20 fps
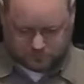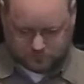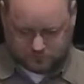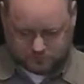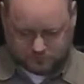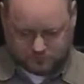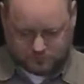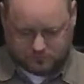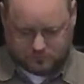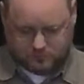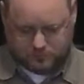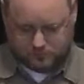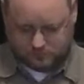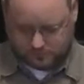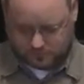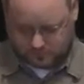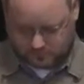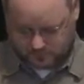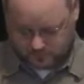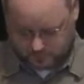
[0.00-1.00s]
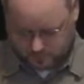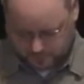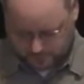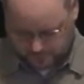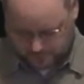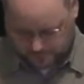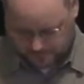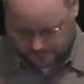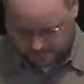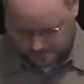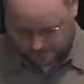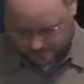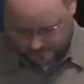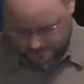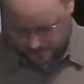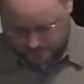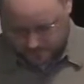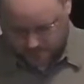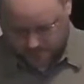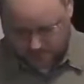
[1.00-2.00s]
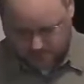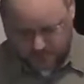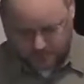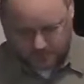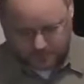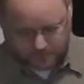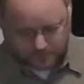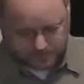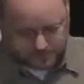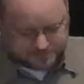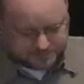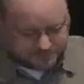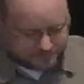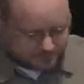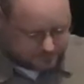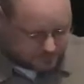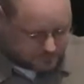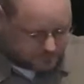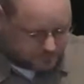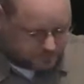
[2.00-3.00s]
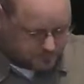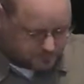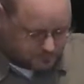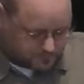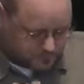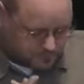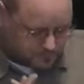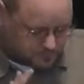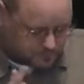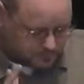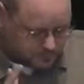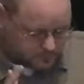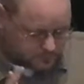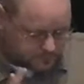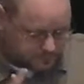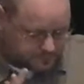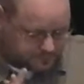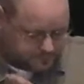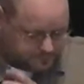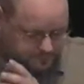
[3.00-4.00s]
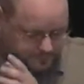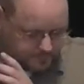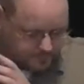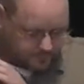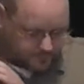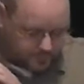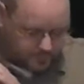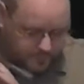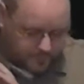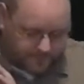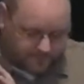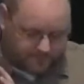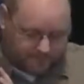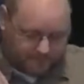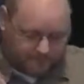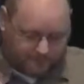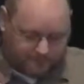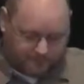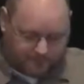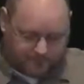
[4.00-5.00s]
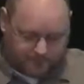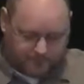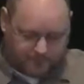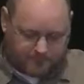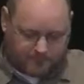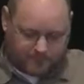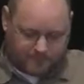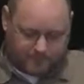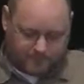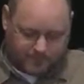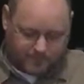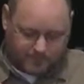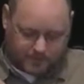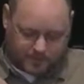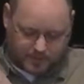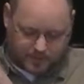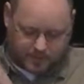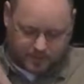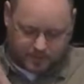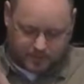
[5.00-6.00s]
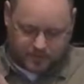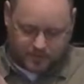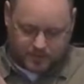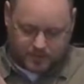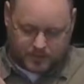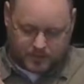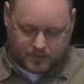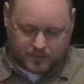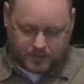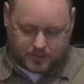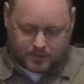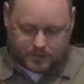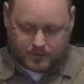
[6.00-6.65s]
[no speech]